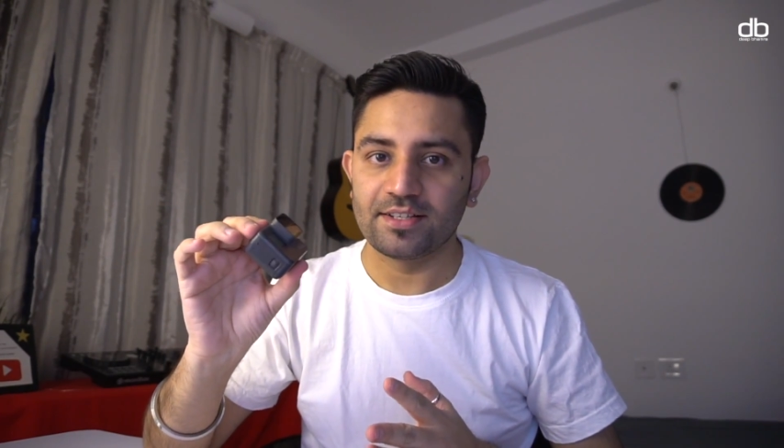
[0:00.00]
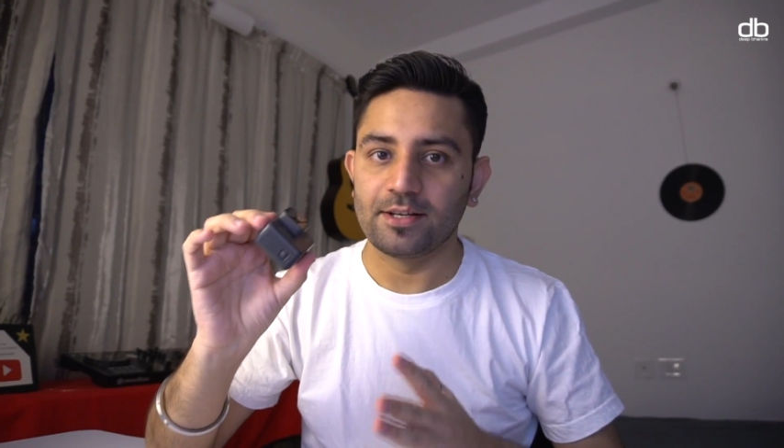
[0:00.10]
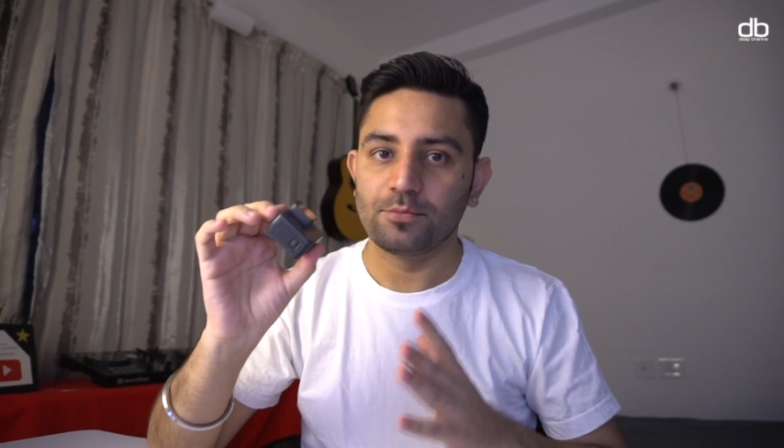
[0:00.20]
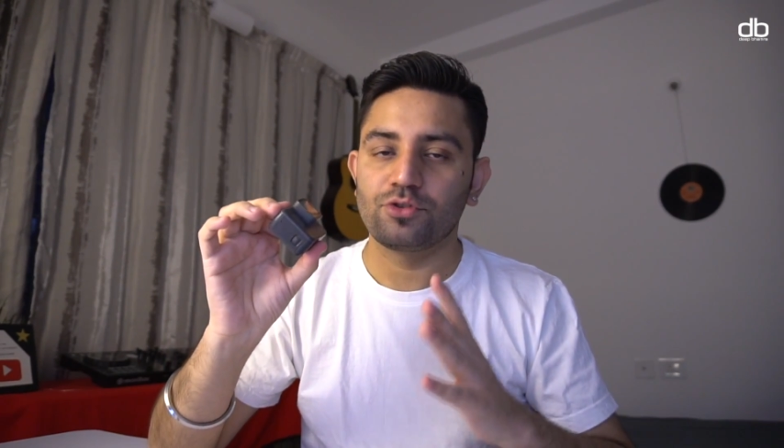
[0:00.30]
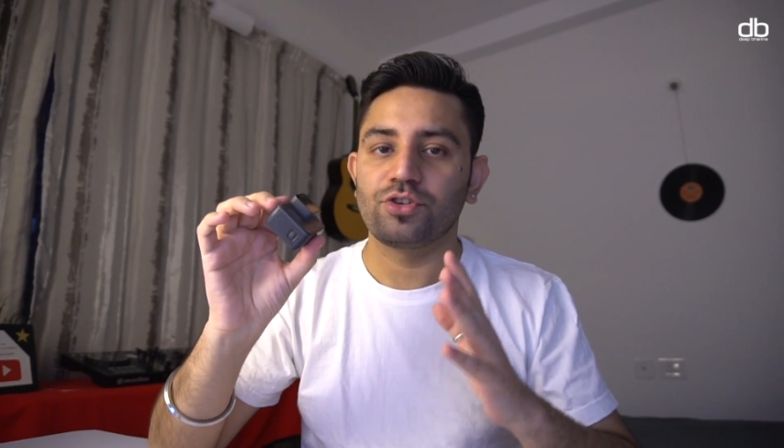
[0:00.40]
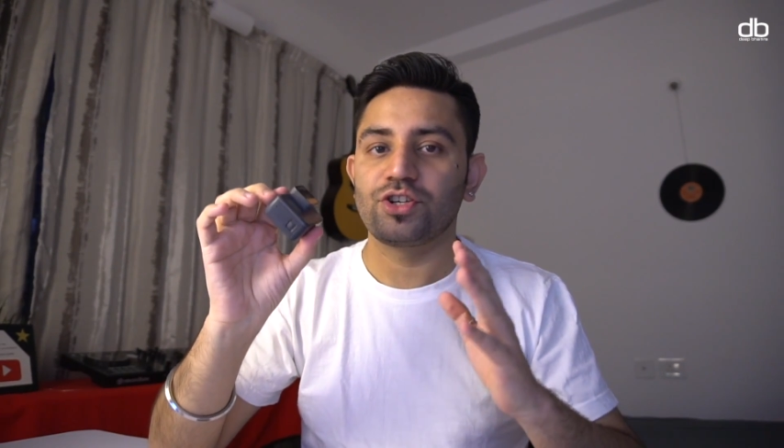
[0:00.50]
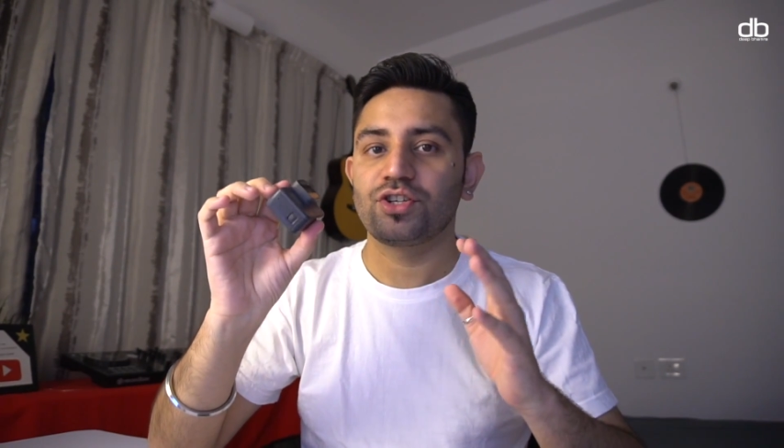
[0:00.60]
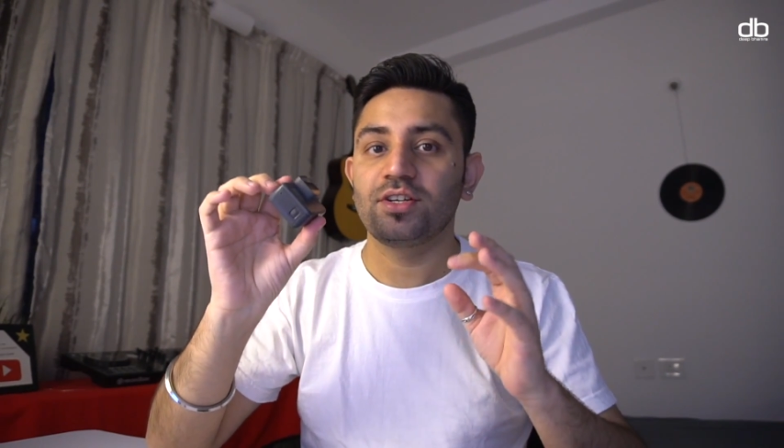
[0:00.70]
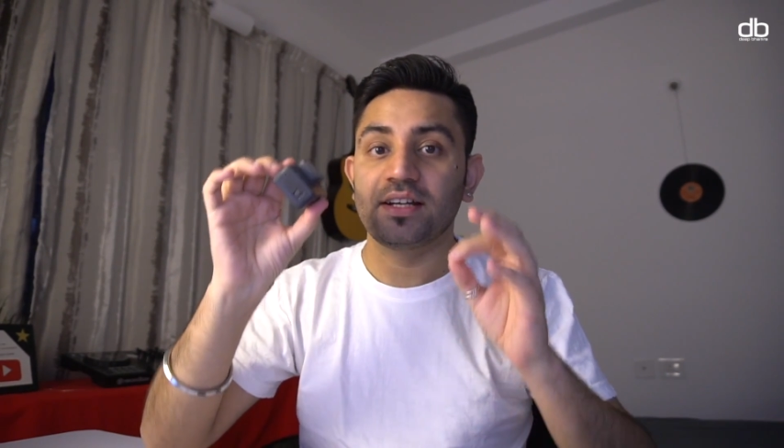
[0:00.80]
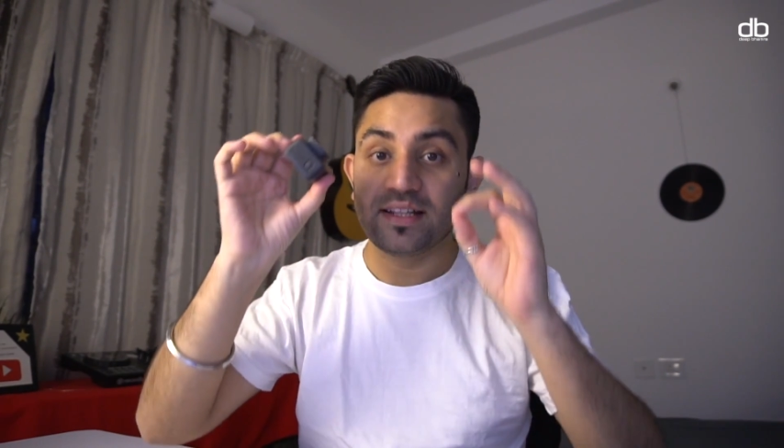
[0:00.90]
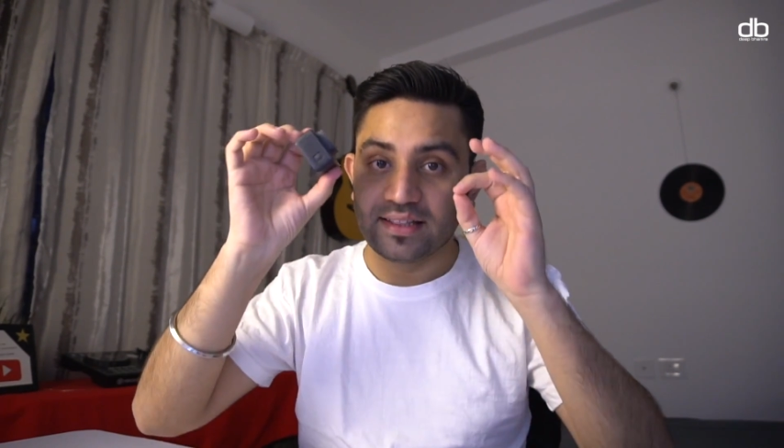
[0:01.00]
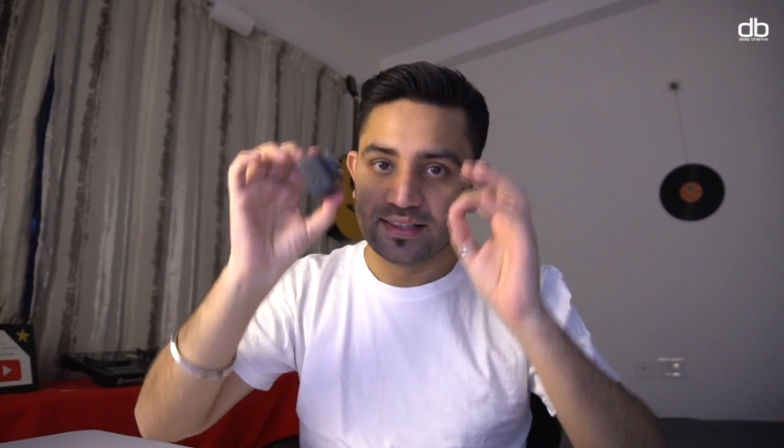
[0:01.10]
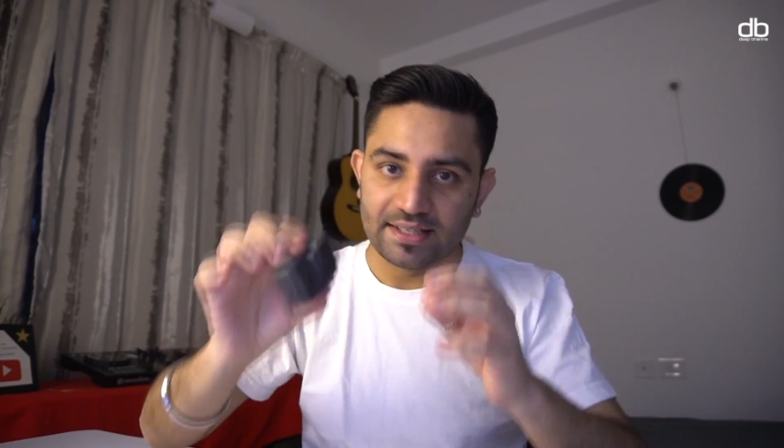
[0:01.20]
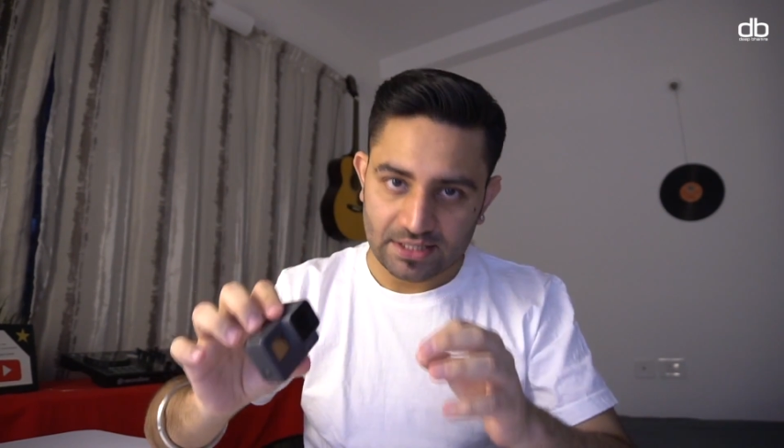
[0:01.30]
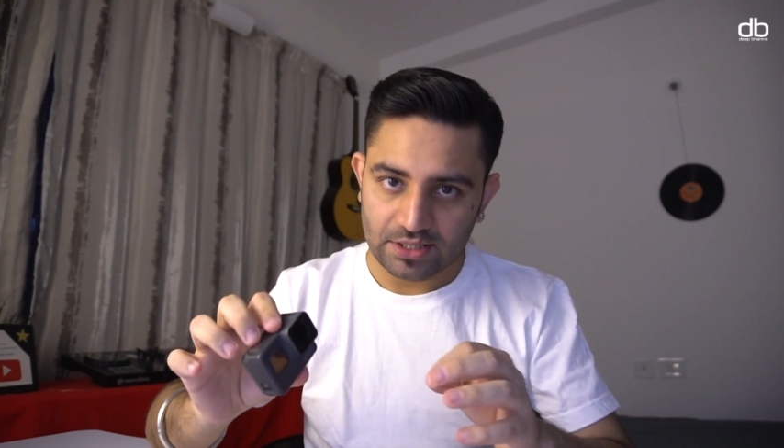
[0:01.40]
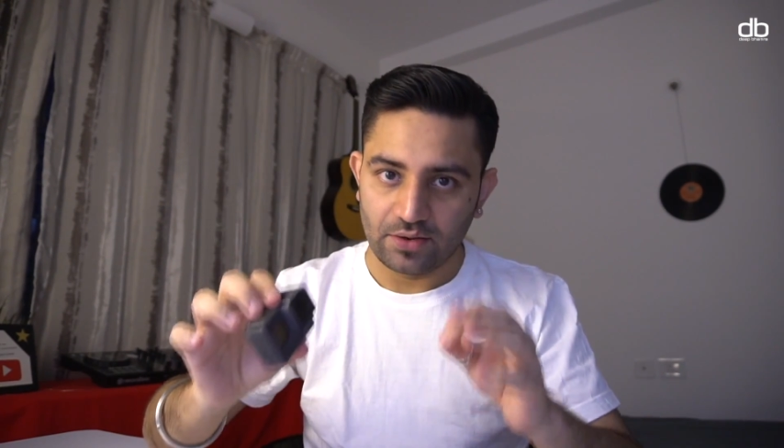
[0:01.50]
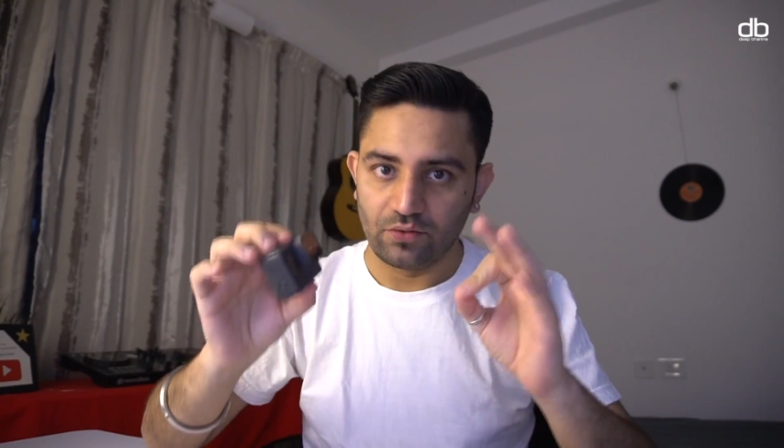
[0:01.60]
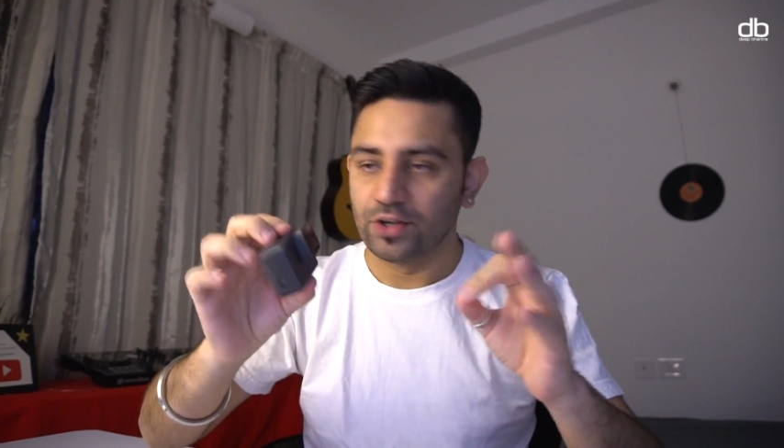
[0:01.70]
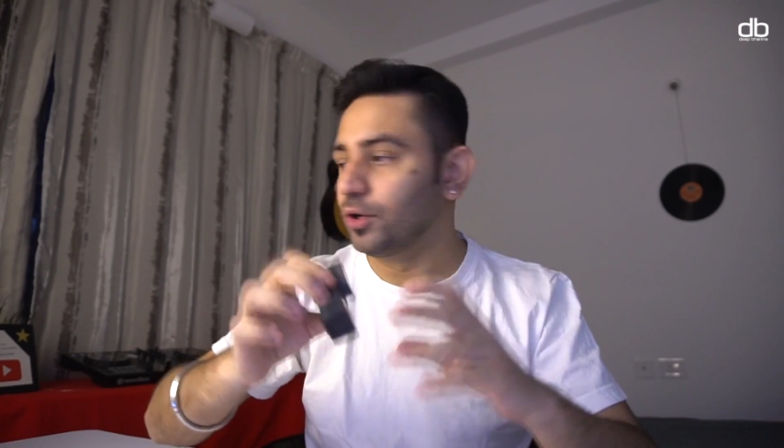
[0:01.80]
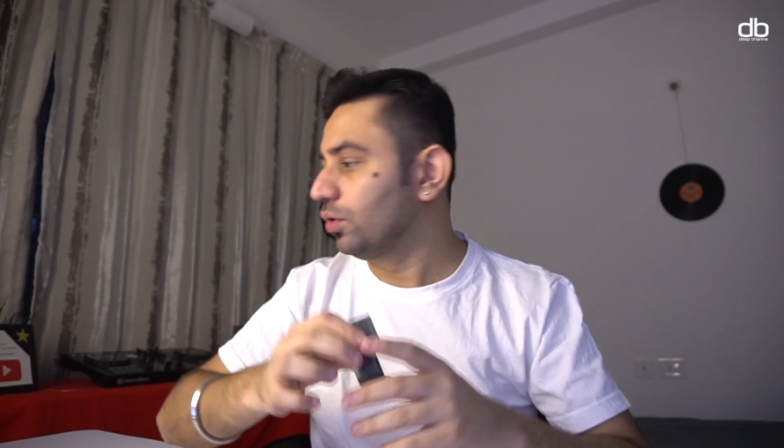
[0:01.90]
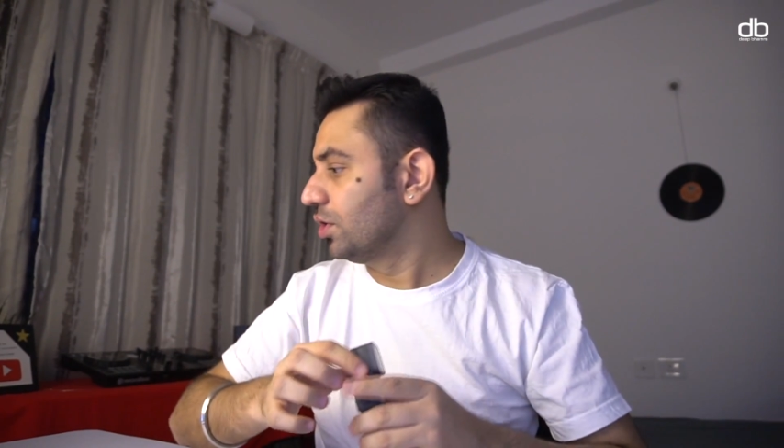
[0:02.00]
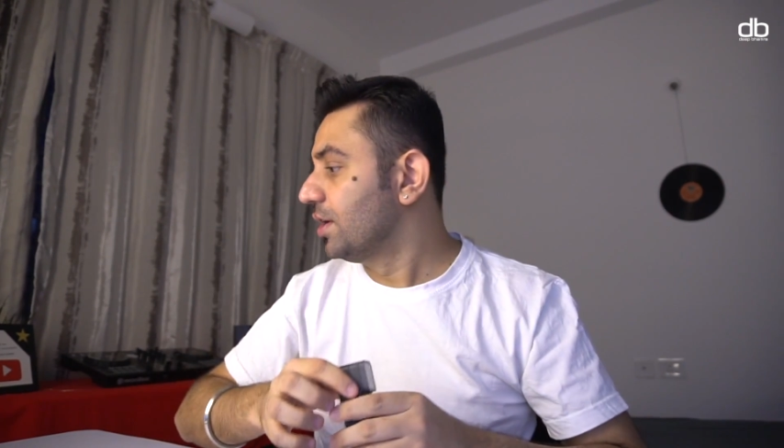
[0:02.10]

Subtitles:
demonstration in this video,